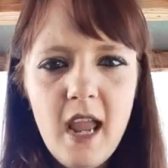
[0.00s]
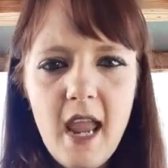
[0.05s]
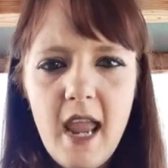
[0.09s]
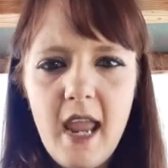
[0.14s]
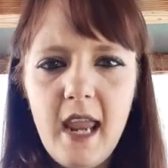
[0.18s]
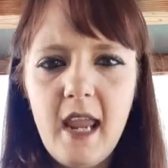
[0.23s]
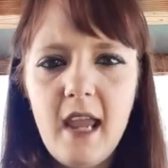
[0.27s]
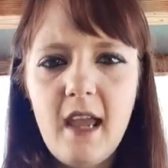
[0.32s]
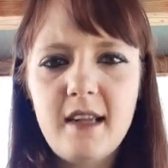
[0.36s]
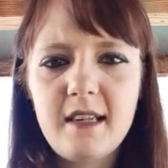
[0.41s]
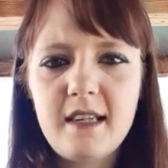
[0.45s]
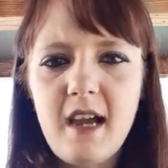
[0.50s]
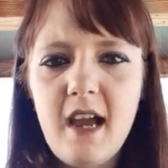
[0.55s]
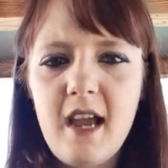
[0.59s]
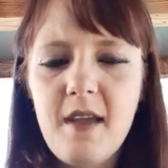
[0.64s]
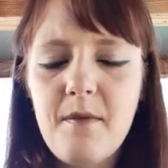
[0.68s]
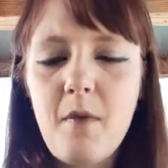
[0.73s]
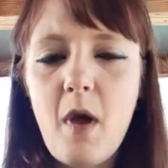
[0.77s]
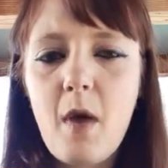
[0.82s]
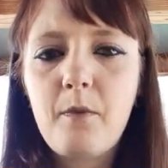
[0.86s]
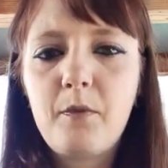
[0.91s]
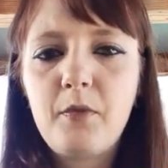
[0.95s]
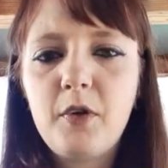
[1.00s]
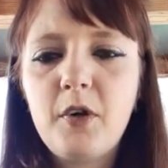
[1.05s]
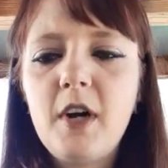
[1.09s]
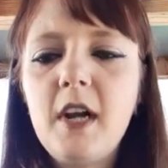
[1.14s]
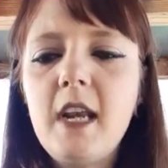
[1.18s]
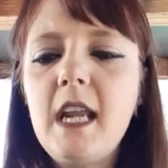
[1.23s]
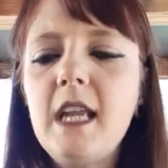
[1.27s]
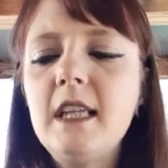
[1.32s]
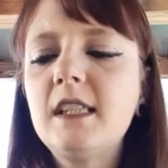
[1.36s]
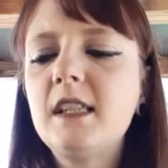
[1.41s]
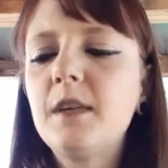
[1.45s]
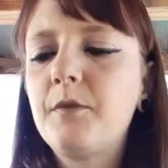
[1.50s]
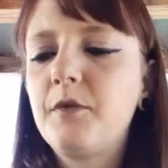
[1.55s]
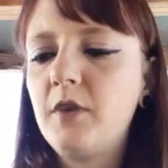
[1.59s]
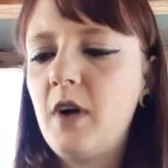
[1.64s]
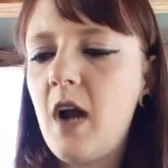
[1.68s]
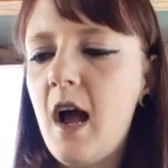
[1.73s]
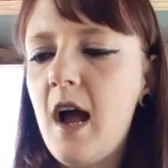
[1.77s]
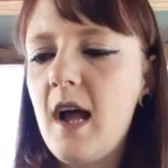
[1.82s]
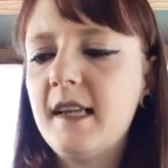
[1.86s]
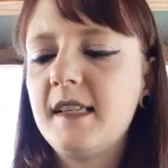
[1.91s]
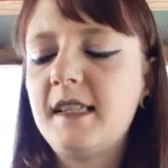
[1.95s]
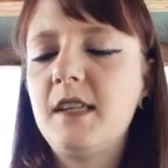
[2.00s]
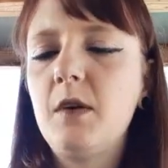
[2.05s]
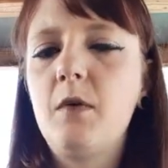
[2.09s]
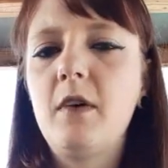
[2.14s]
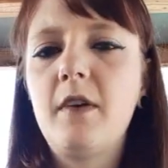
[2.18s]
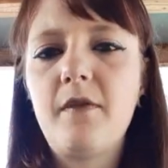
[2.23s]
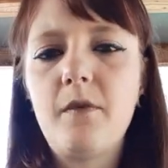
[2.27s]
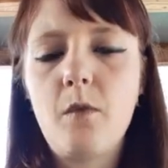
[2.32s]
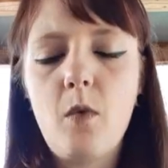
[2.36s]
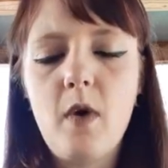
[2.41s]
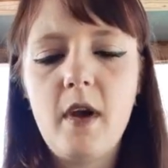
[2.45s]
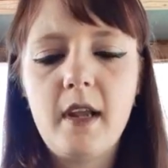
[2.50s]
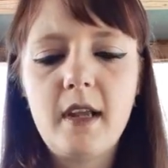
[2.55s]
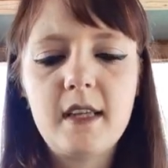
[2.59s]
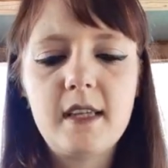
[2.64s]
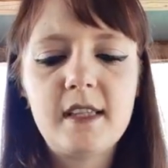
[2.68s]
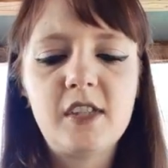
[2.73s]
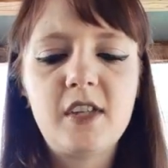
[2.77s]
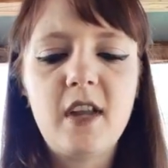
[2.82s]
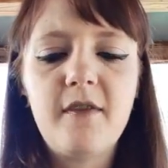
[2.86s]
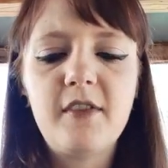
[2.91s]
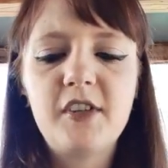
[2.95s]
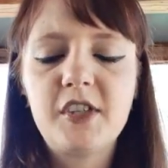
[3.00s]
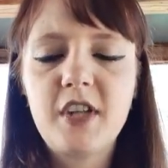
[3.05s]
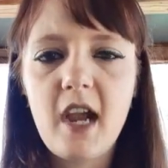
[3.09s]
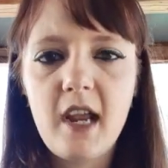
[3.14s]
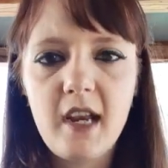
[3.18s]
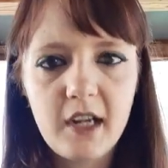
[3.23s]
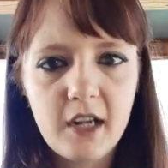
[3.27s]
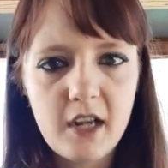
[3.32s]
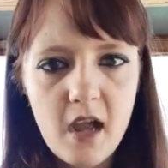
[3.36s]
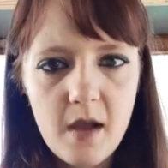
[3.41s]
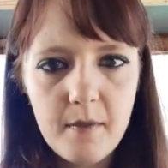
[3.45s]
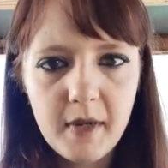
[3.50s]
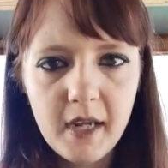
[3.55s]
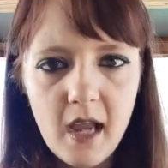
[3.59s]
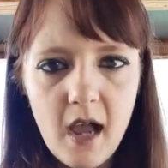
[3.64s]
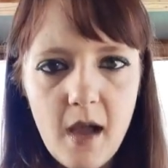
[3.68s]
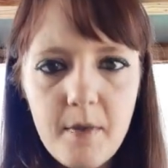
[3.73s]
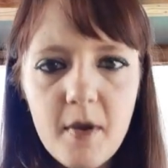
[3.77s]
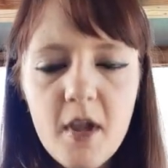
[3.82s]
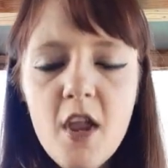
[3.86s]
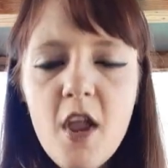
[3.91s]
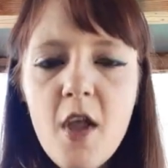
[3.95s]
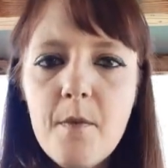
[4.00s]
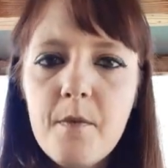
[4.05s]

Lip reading: And I'm pretty surprised at what stuff is kind of coming up.